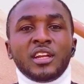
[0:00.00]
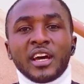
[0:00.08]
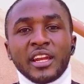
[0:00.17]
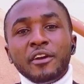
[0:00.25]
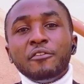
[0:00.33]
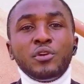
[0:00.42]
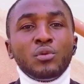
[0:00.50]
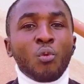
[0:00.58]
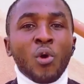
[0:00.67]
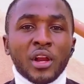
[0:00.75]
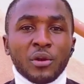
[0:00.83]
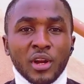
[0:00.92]
that
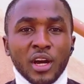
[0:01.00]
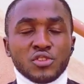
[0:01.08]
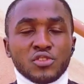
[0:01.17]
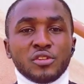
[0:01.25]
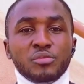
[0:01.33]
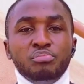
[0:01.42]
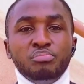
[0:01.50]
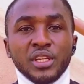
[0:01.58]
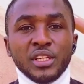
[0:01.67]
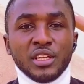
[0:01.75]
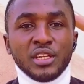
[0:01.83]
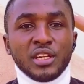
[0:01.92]
everyone will actually
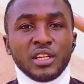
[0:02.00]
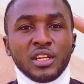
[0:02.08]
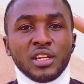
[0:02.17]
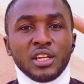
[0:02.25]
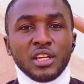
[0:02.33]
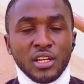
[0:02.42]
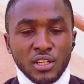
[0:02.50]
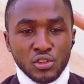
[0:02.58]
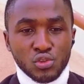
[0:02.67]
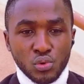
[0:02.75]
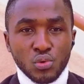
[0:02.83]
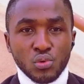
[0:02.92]
be in
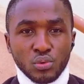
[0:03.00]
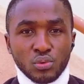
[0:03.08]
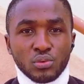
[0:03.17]
school,